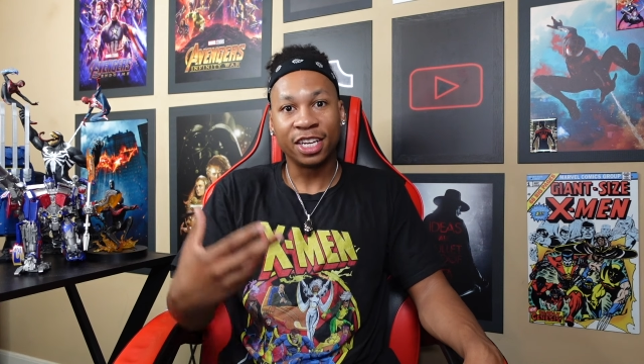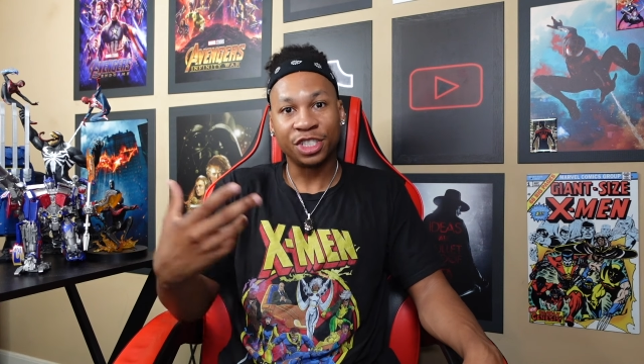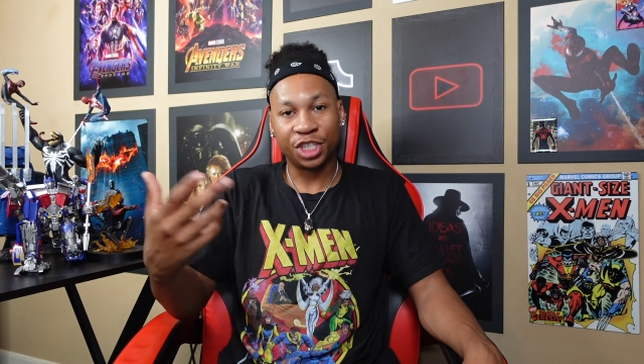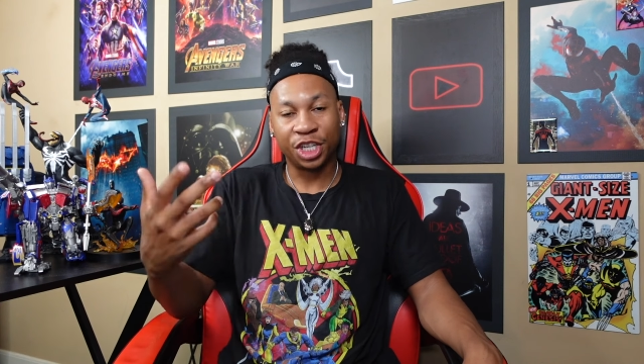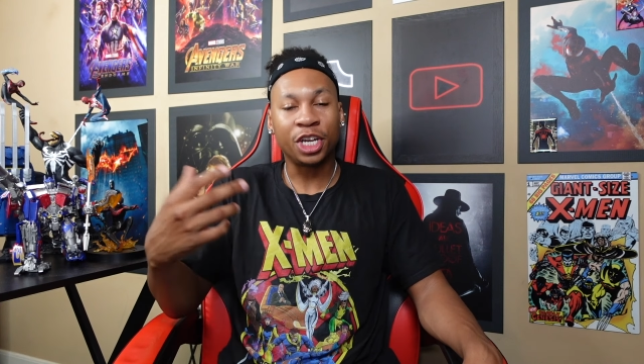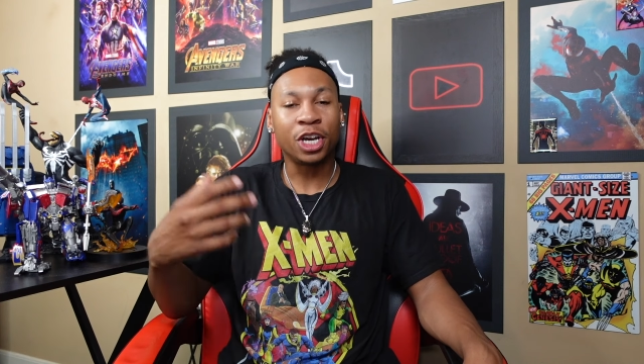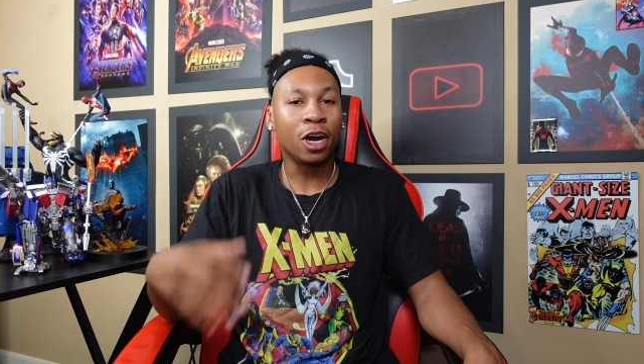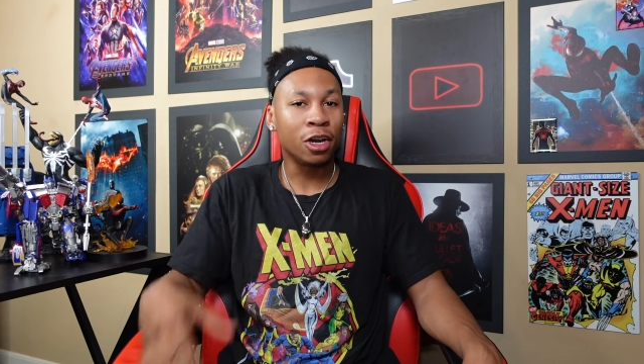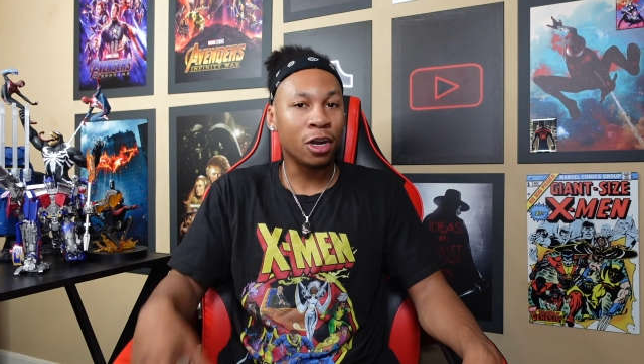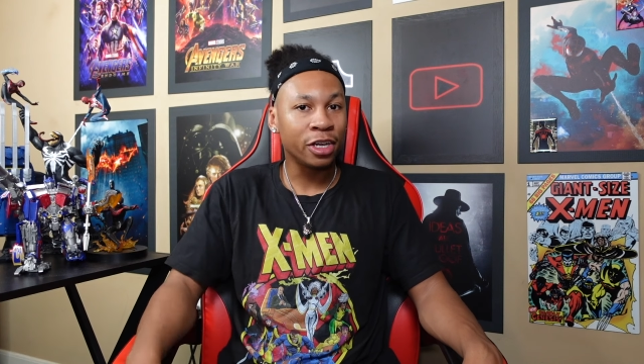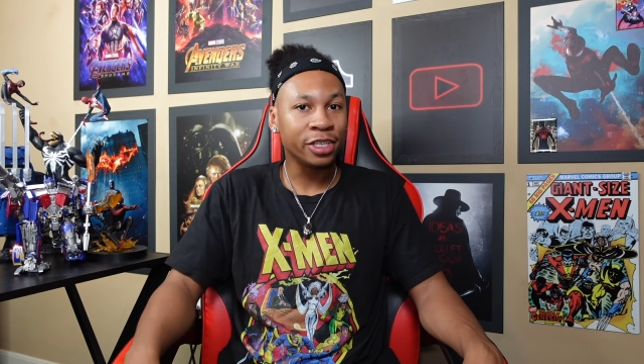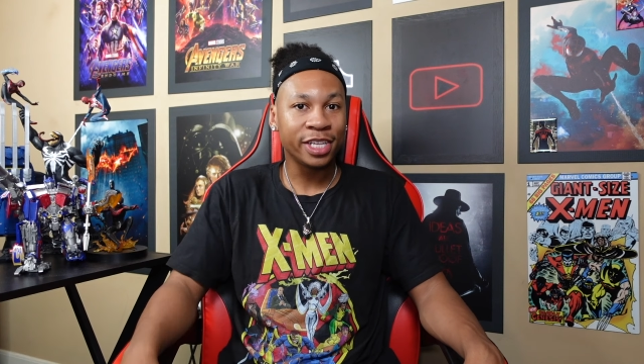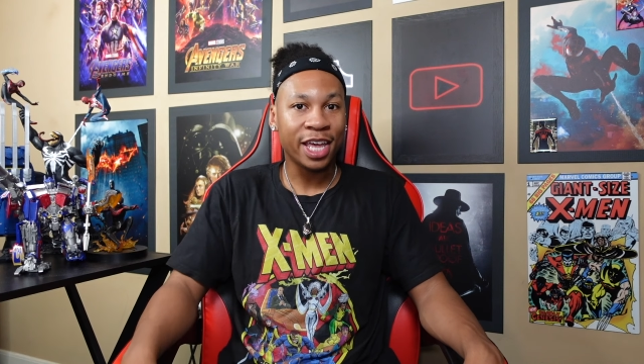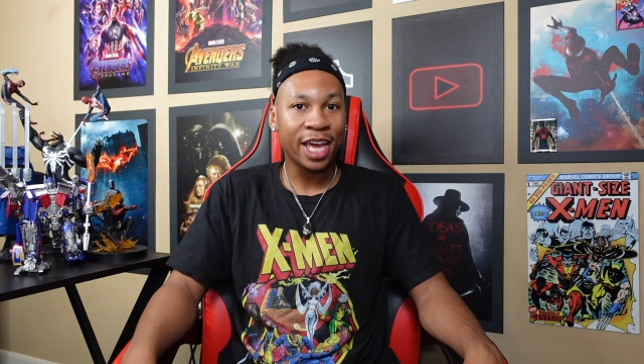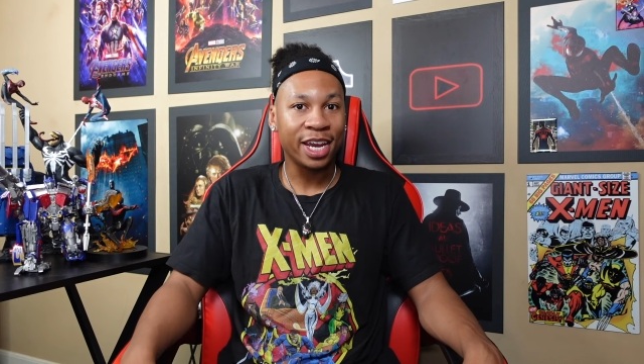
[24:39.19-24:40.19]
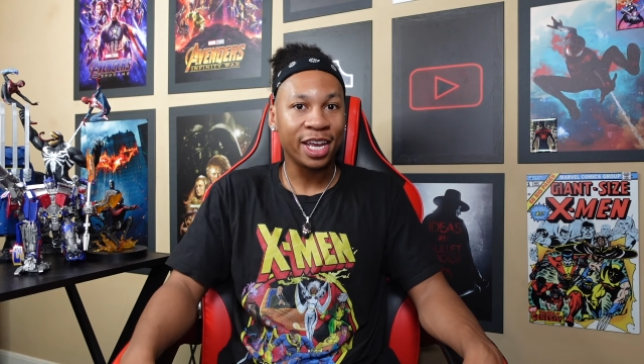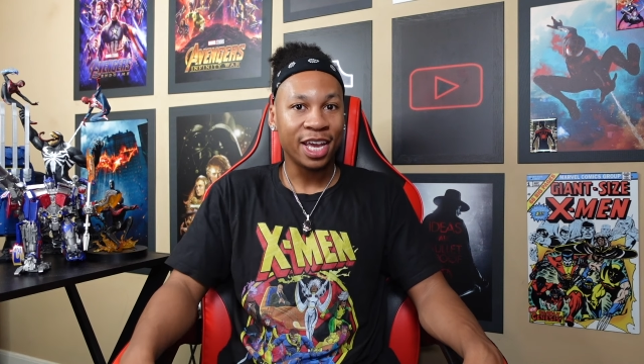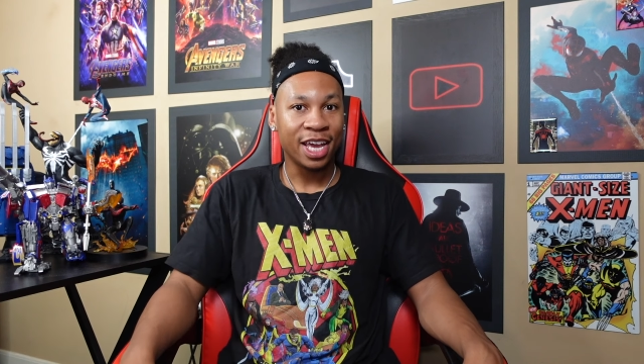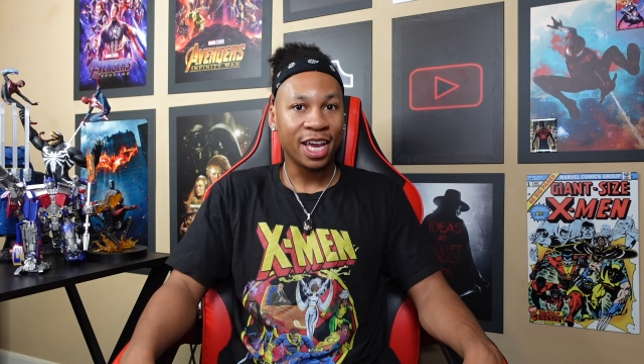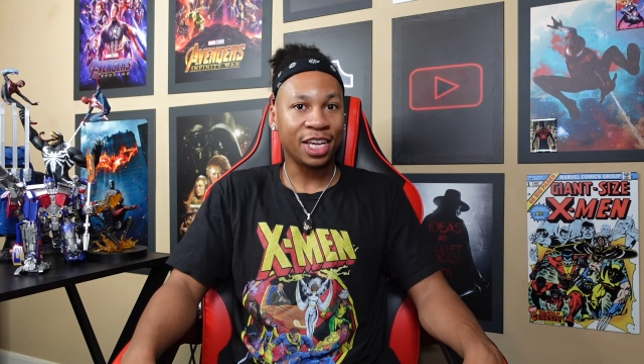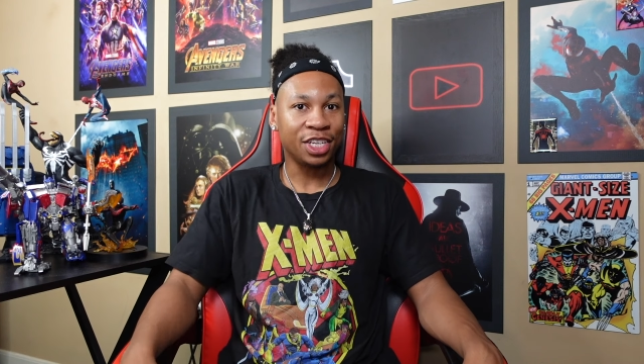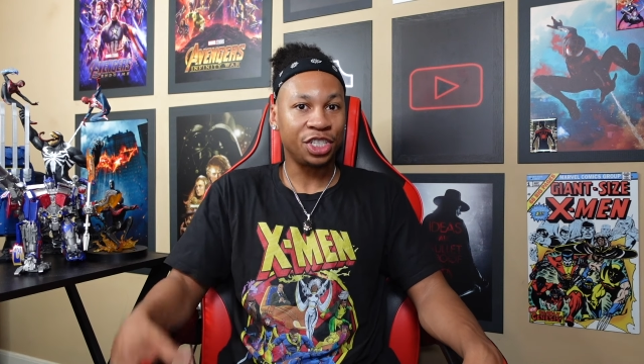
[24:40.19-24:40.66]
She caught on to that,
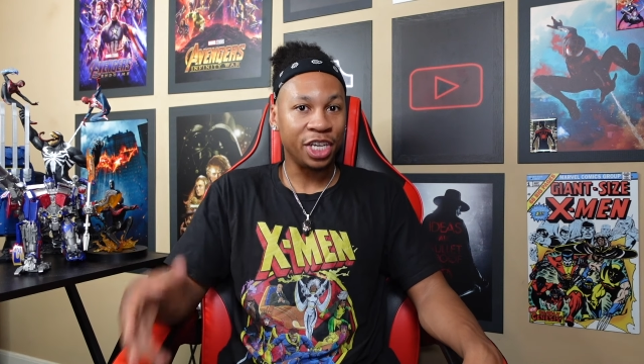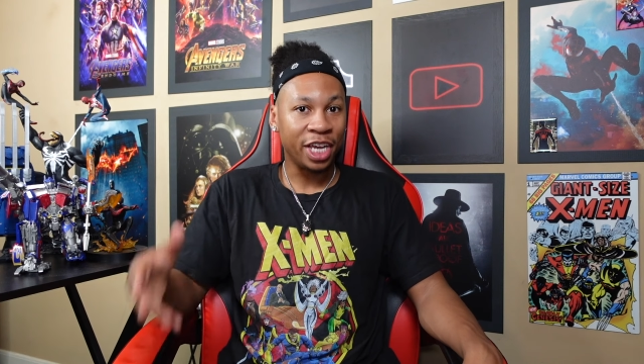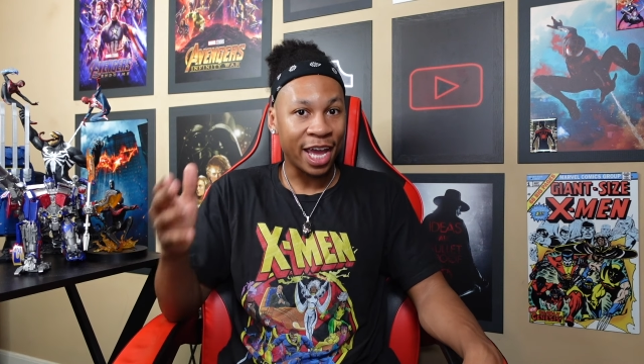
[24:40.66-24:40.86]
and she